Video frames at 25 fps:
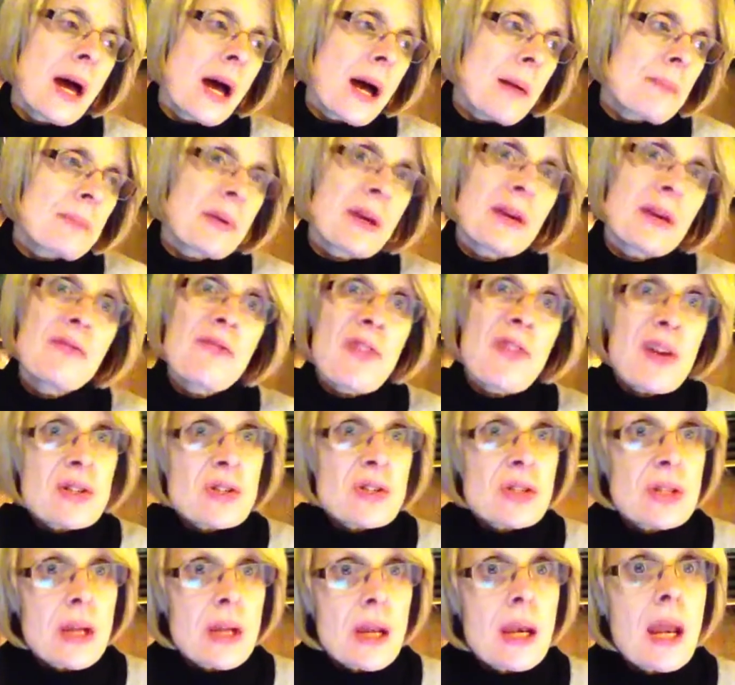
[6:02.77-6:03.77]

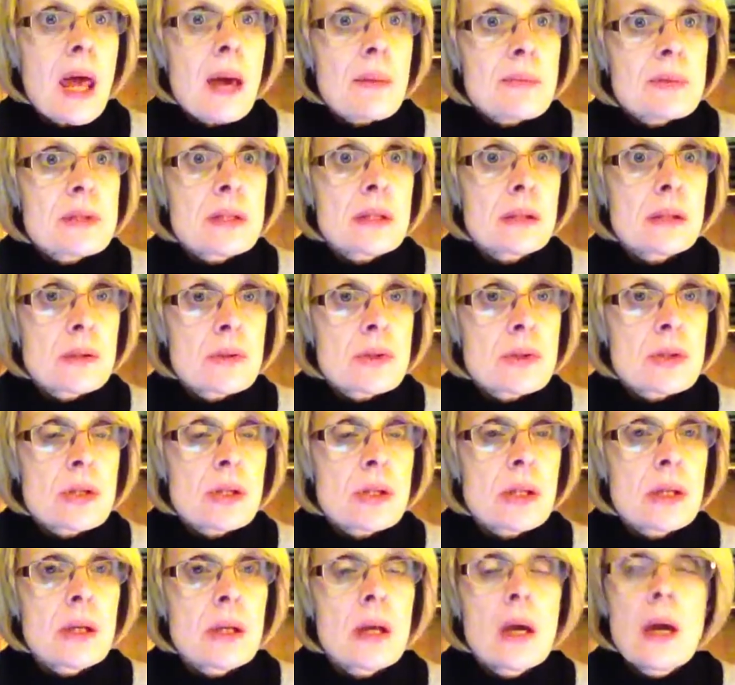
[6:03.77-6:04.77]
confession and
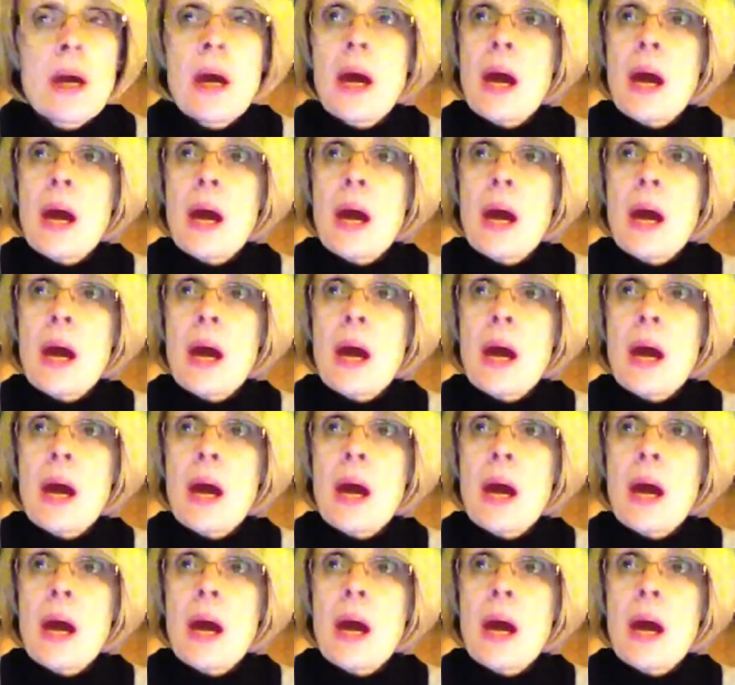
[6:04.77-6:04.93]
absolution,